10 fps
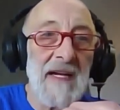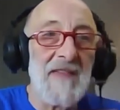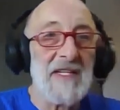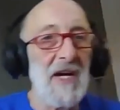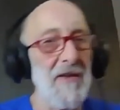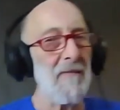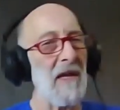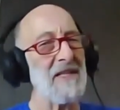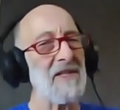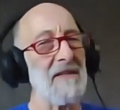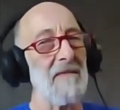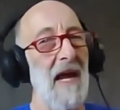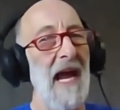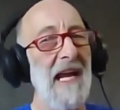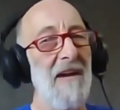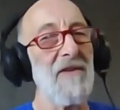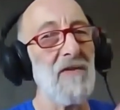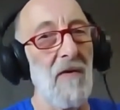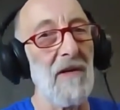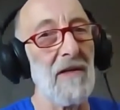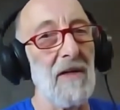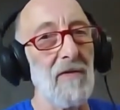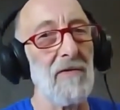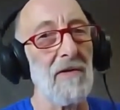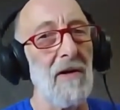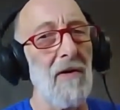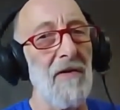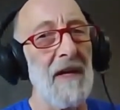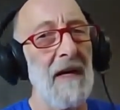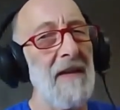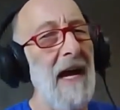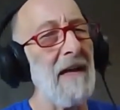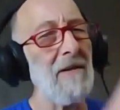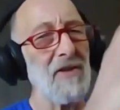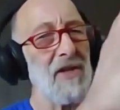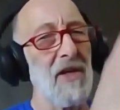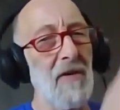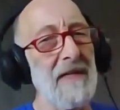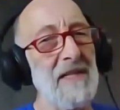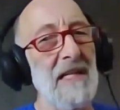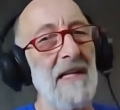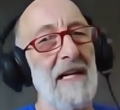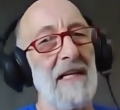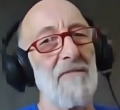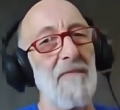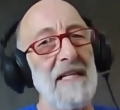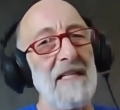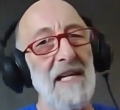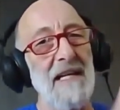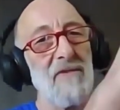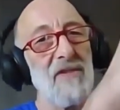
And this other place, hey, if you go and look at Google Earth, that looks curiously like a big damn